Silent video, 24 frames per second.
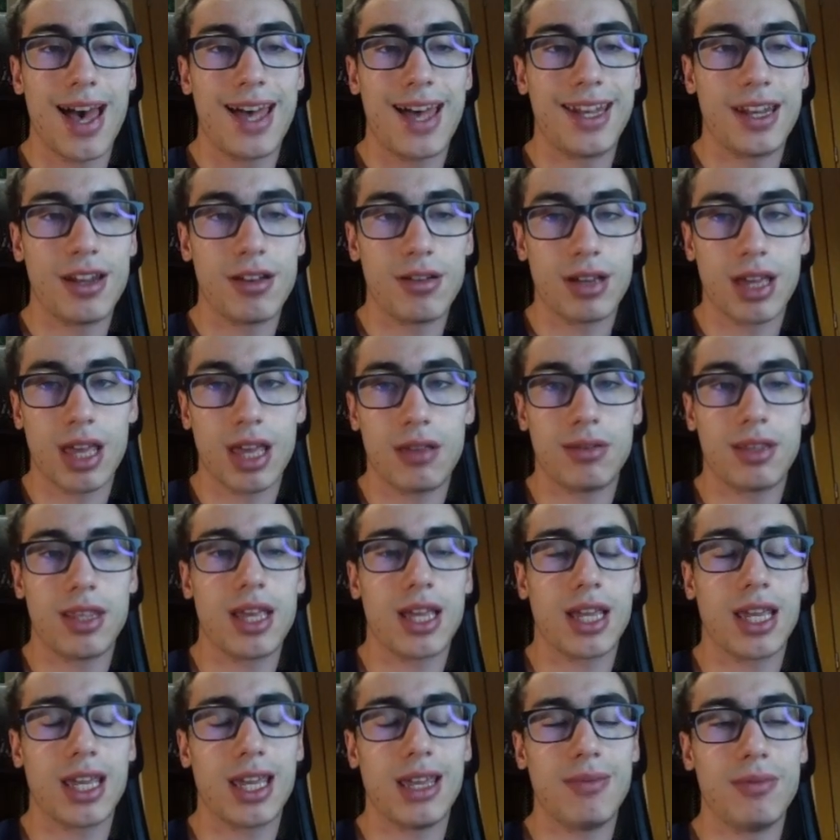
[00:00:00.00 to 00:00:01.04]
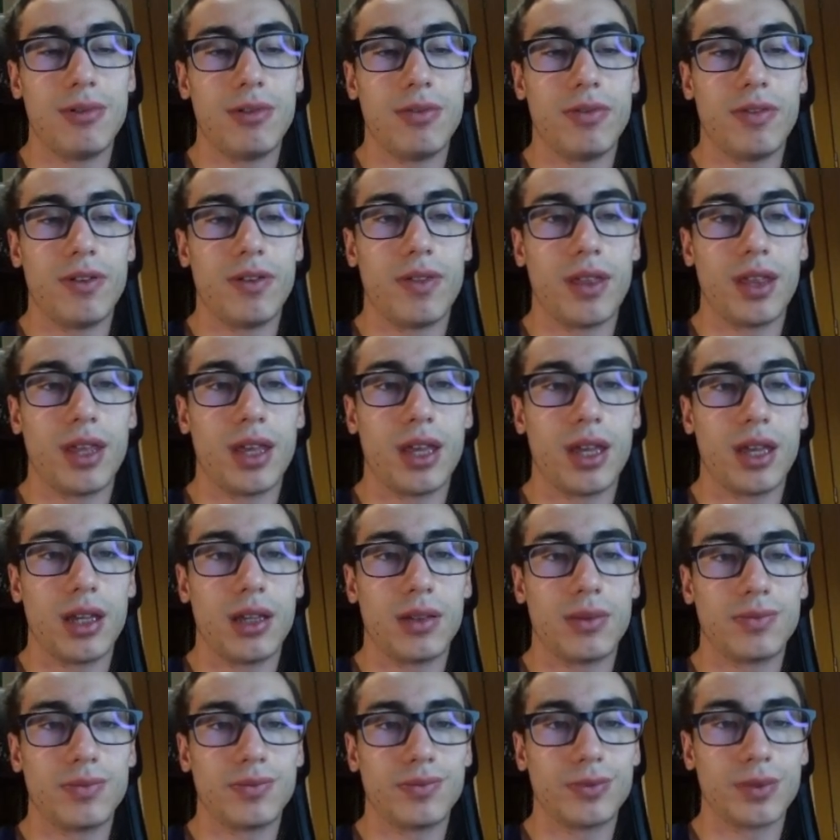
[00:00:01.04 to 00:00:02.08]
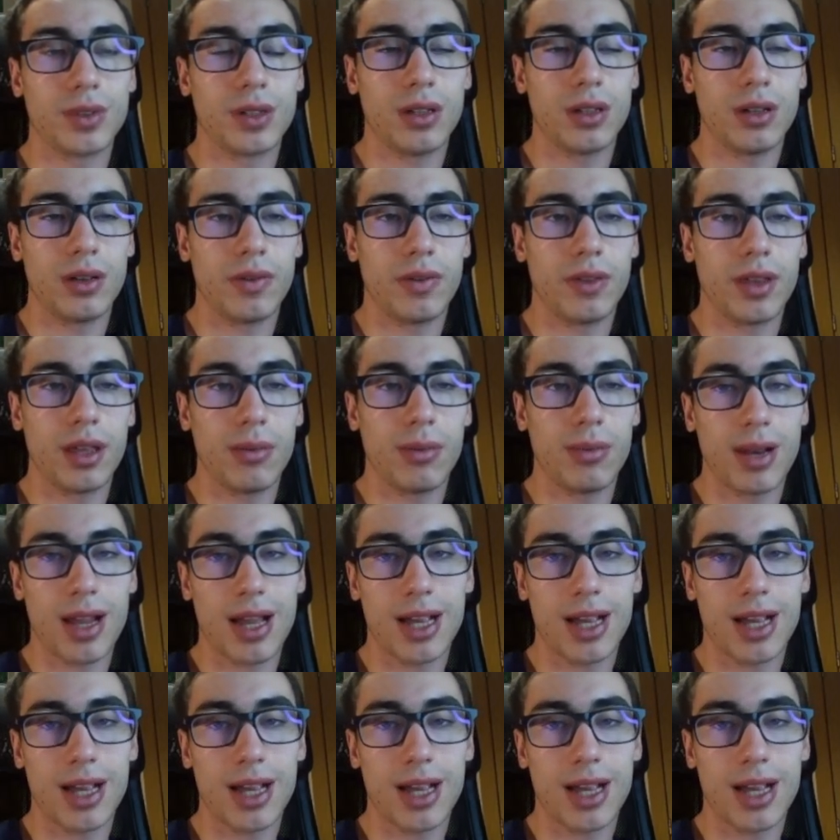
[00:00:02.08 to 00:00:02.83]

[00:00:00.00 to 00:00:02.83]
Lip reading: and now comes the key move of the